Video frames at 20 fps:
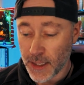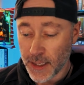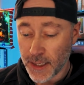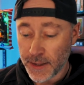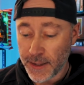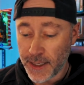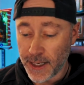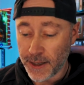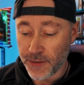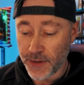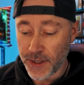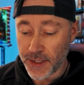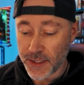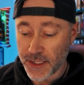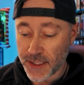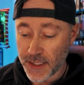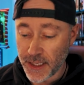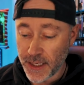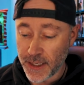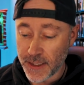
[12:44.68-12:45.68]
Now, this
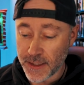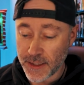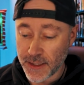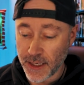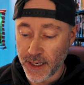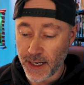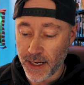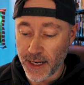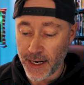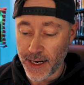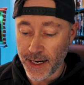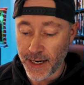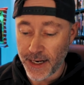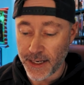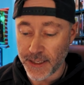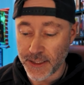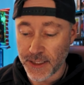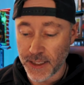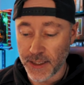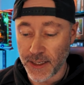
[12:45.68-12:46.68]
says that it
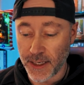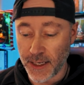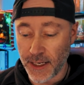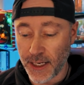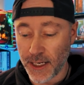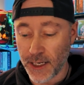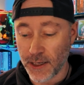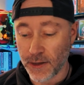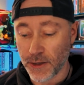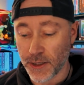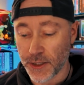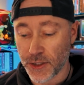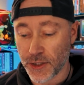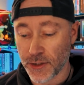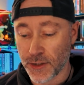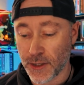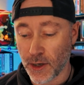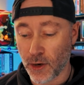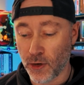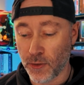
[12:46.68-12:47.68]
has an English
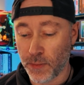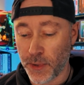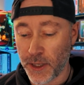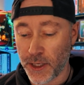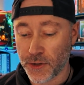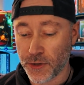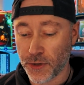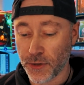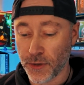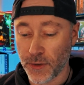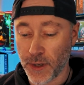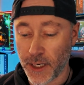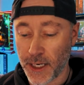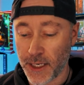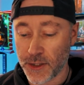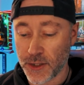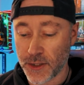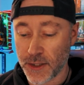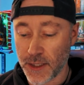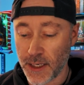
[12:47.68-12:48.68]
Dolby True
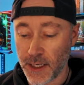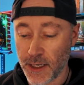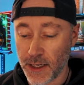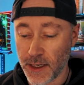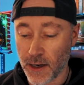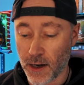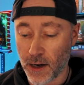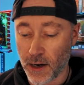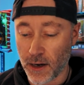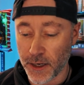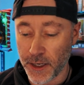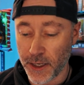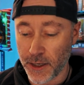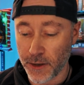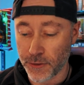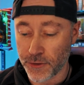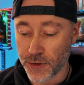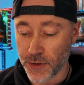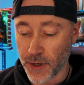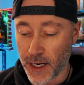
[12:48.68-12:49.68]
HD audio
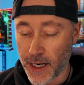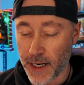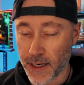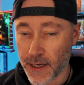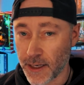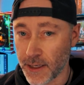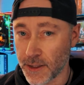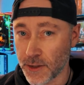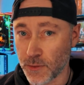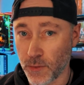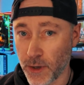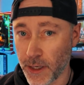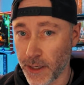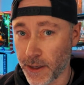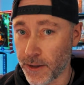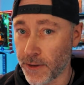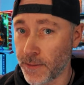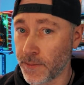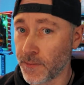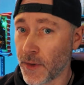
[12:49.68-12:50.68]
track as
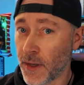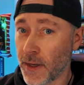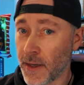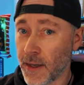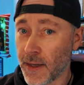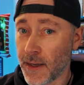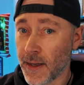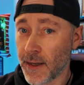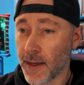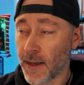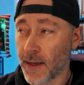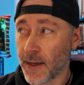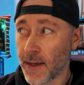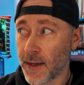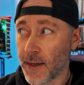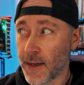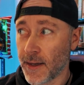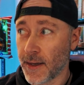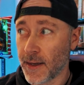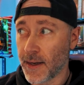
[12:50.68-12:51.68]
well.
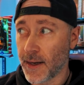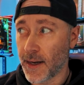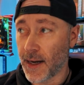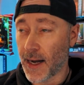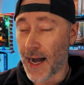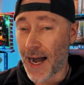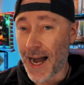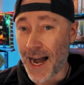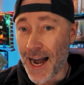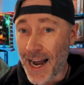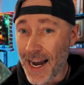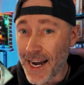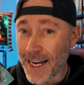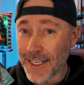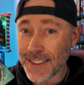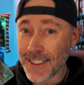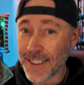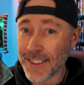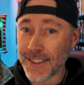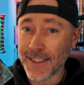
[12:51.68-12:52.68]
I
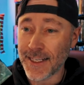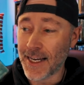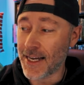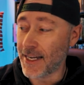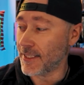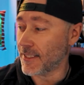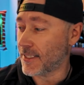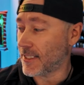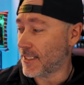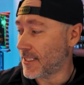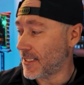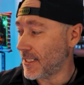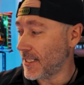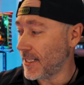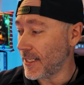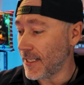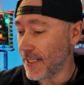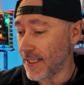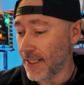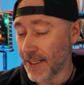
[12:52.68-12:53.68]
did not
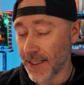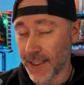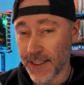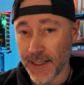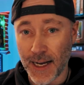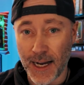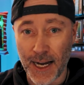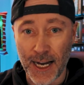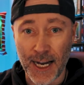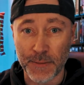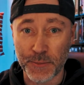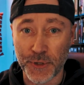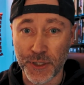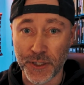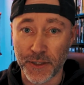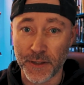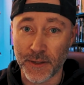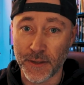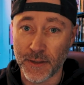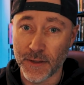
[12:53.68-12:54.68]
see an
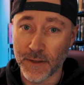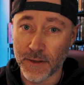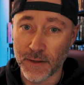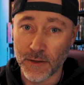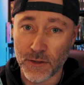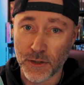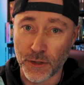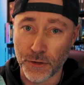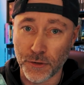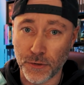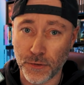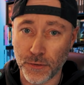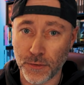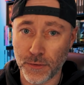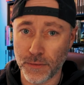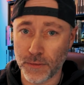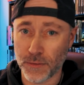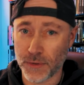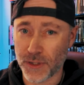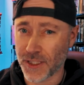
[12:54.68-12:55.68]
option
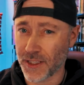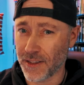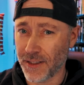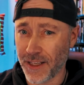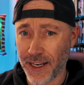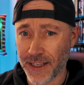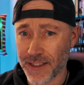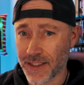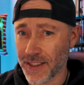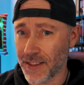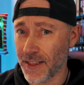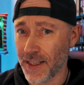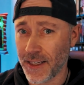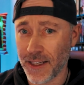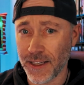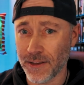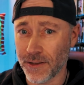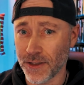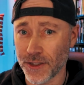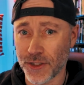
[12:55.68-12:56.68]
to select an
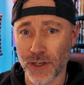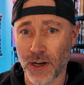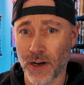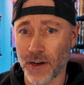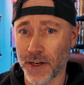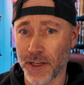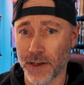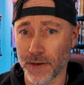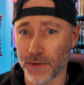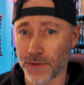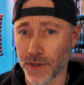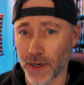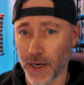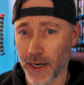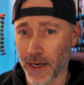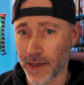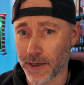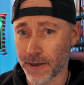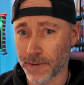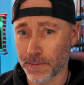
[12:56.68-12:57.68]
English audio
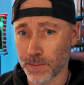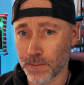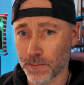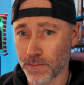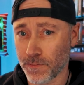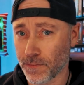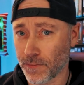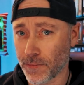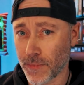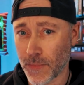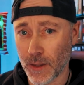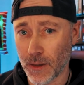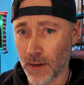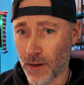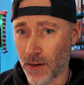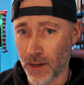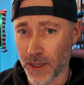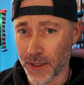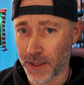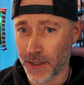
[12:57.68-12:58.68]
track
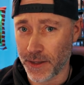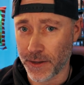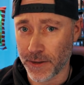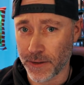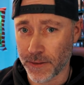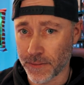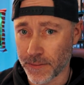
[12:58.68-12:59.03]
on here.